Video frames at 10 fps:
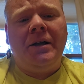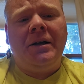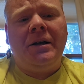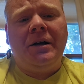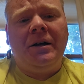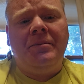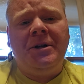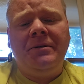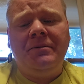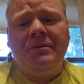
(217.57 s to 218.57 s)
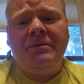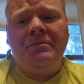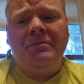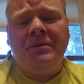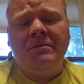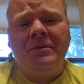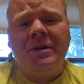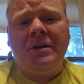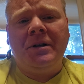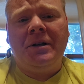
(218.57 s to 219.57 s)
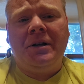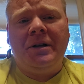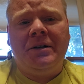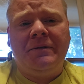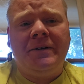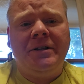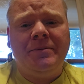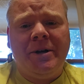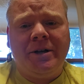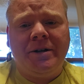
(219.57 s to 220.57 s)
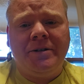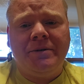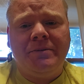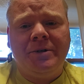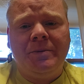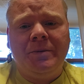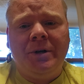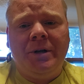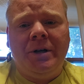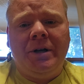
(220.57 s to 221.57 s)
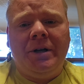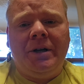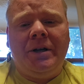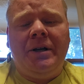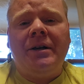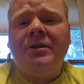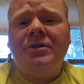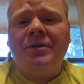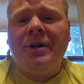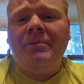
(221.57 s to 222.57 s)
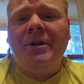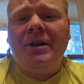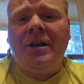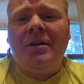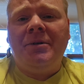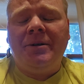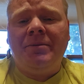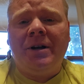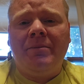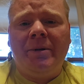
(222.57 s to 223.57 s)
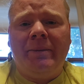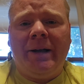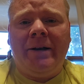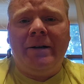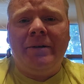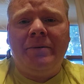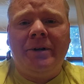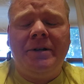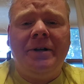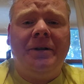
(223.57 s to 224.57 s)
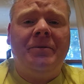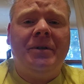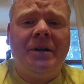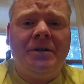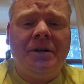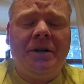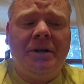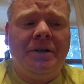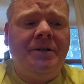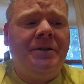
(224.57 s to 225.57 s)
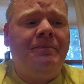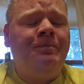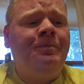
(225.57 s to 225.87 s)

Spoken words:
common defense mechanisms. Extremely common and problematic when dealing with alcoholism.